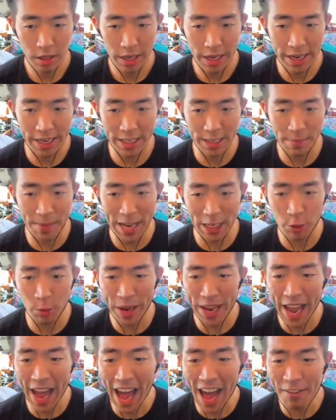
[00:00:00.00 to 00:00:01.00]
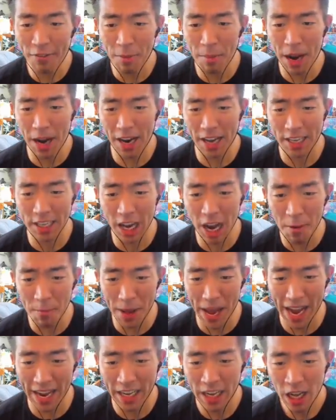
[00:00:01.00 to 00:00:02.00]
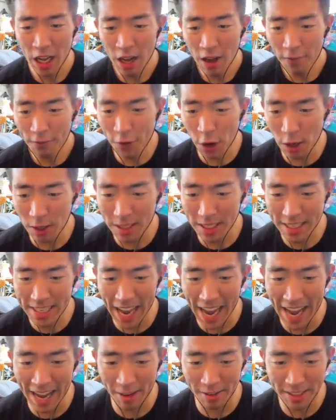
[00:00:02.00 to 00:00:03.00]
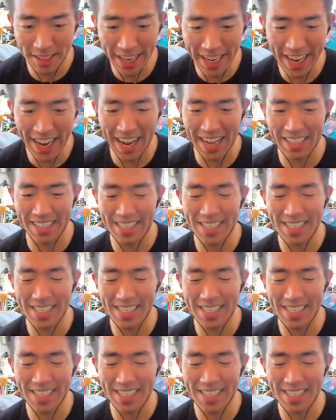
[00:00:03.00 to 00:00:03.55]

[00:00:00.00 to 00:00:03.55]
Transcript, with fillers: It is a match. We have him on a comeback. First down, Deion